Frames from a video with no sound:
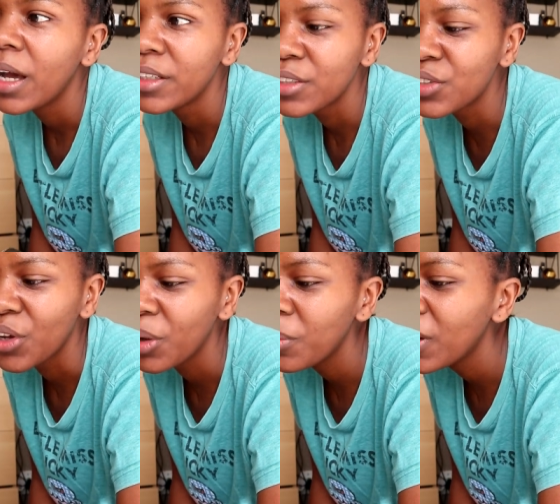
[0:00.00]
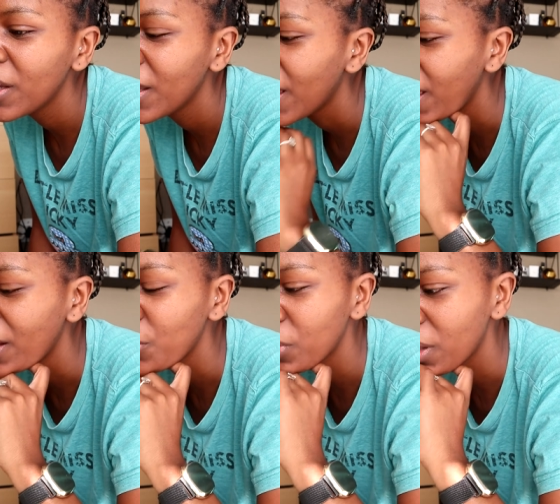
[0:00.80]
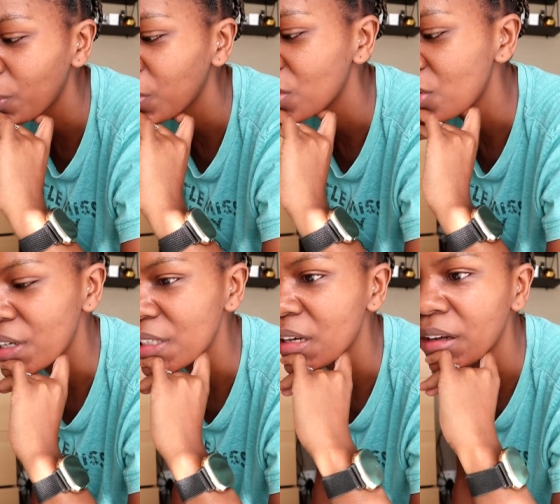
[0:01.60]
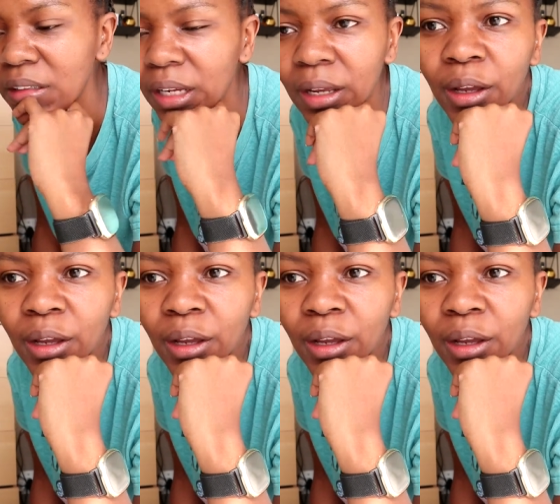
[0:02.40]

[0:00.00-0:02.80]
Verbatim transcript: undisturbed and without being stressed out.